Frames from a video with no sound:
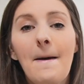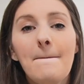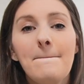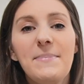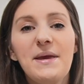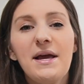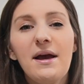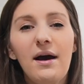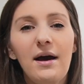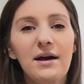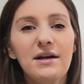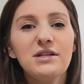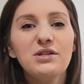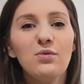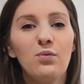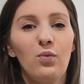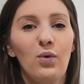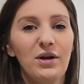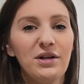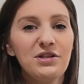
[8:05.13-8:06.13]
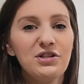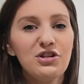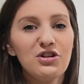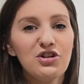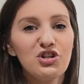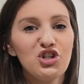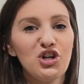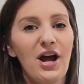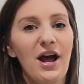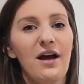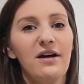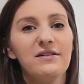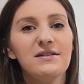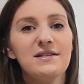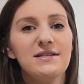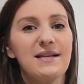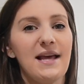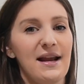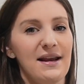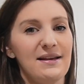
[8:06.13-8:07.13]
because once your child
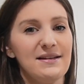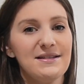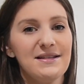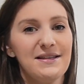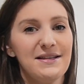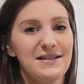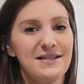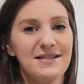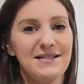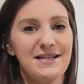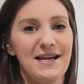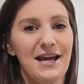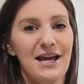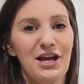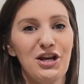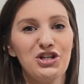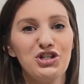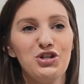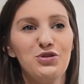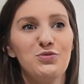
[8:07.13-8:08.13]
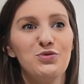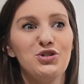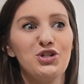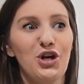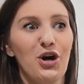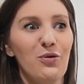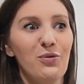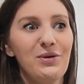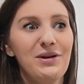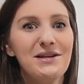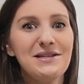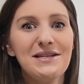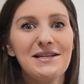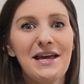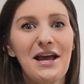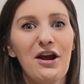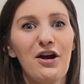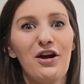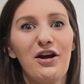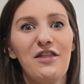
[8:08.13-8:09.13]
is getting to this stage, you don't need to
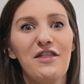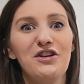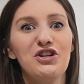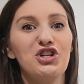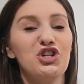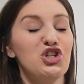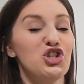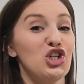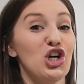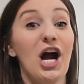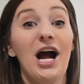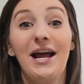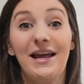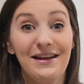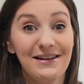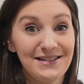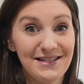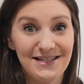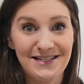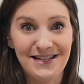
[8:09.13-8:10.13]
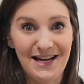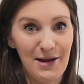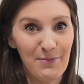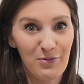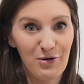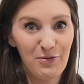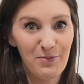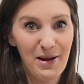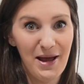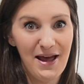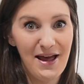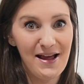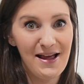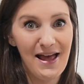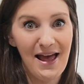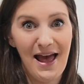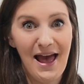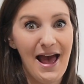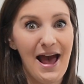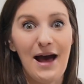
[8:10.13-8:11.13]
carry the giant diaper bag
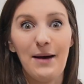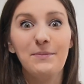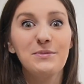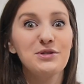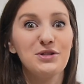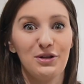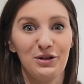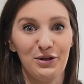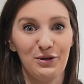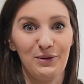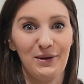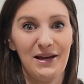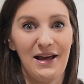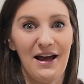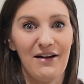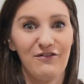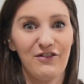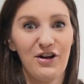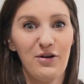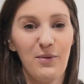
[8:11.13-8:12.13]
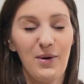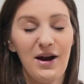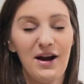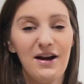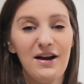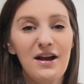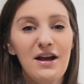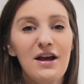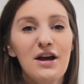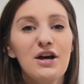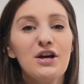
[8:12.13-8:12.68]
absolutely everywhere.